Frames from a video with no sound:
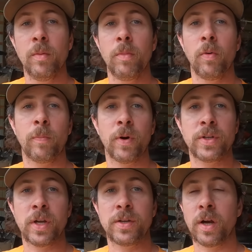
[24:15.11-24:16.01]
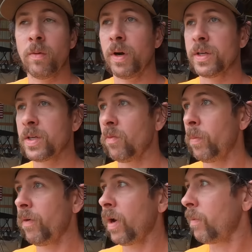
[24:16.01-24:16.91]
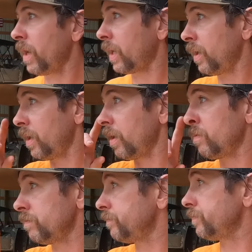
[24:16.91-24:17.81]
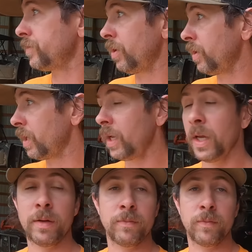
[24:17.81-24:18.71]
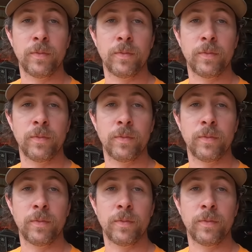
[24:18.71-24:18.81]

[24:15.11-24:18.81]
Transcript: But we appreciate y'all watching. We'll be right back here doing it again.